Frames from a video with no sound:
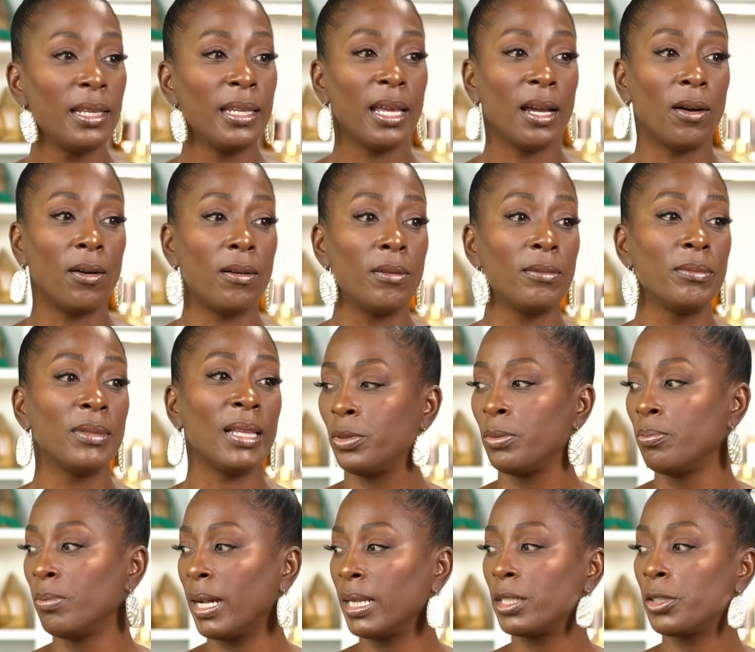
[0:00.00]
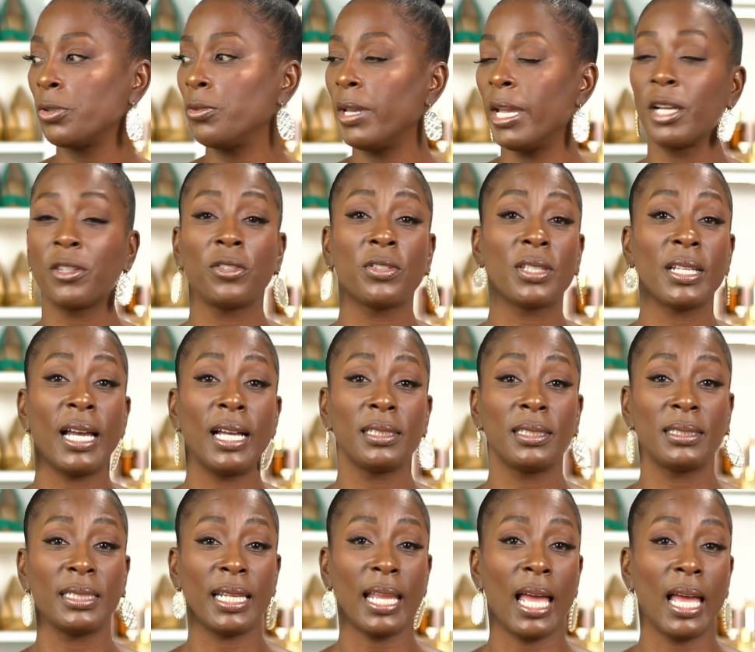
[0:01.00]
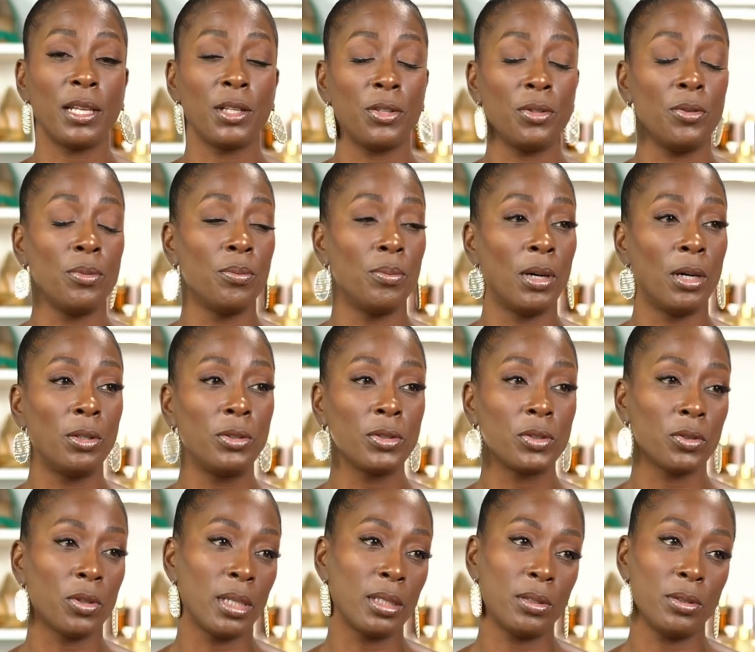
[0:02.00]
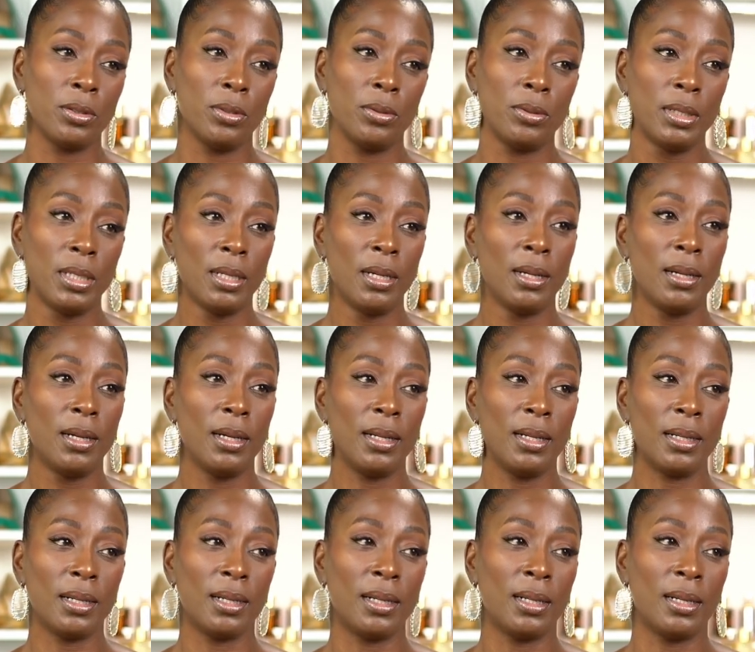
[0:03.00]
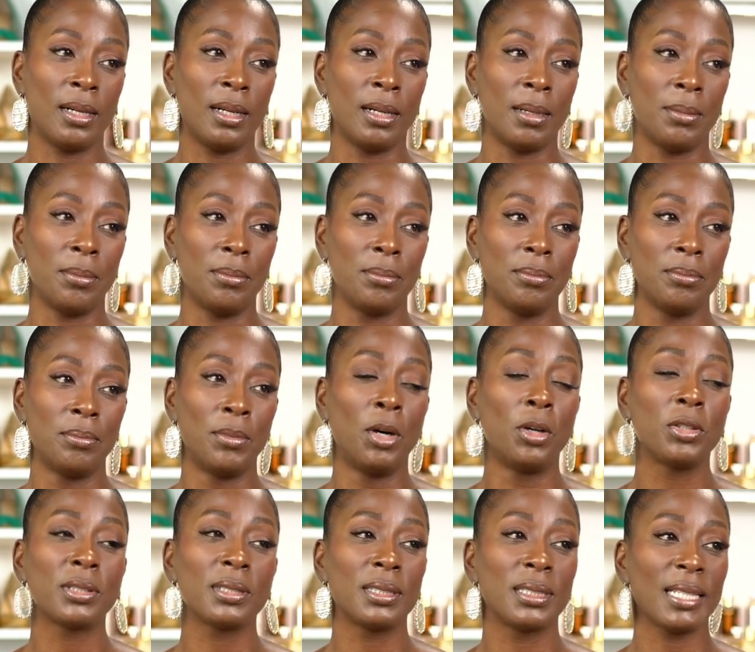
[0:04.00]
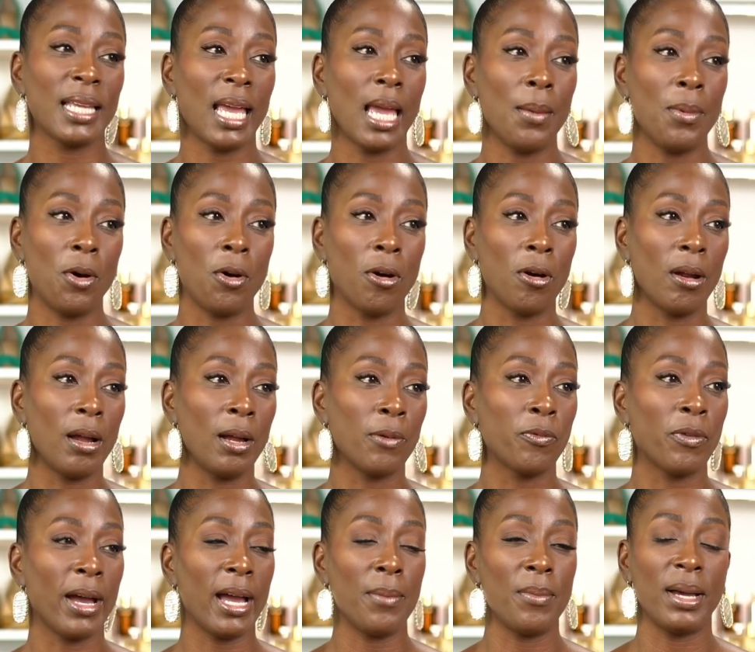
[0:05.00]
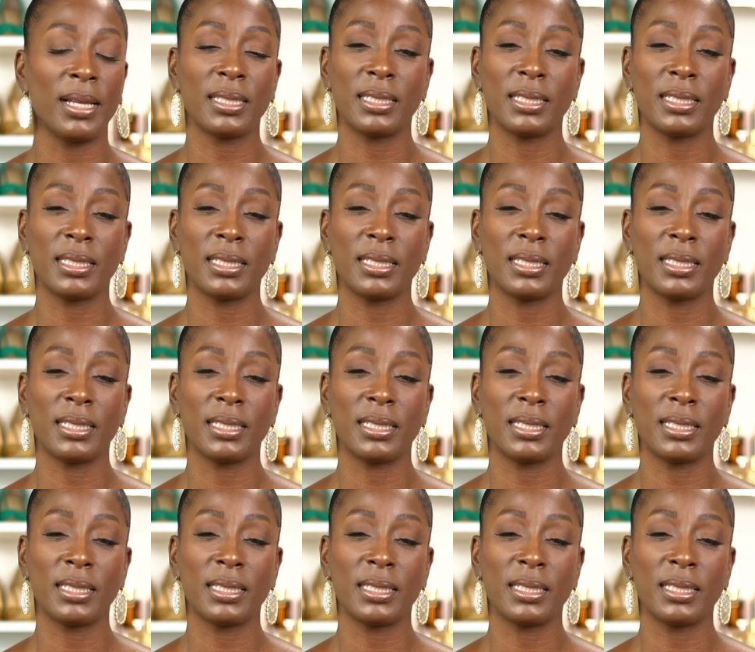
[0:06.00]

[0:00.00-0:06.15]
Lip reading: Now, my two exercises that I do most, or I do most of the time, or I ride my